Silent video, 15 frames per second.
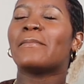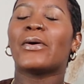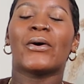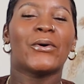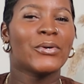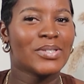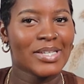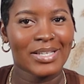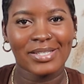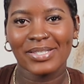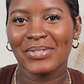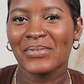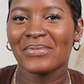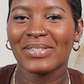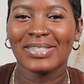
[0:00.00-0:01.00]
potent,
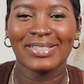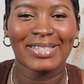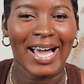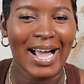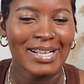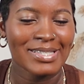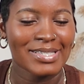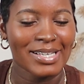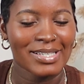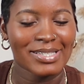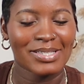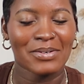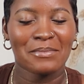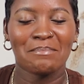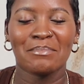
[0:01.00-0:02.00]
so relaxing,
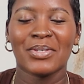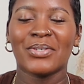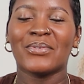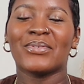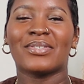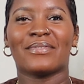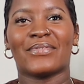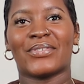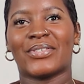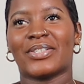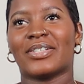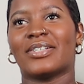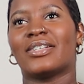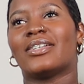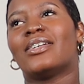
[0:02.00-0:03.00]
so
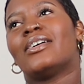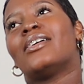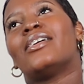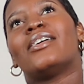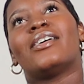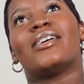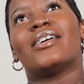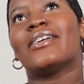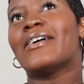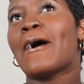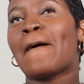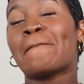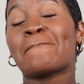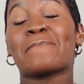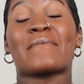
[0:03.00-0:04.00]
beautiful.
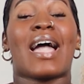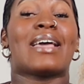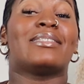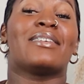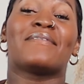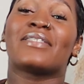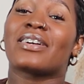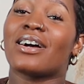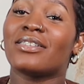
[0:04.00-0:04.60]
I love the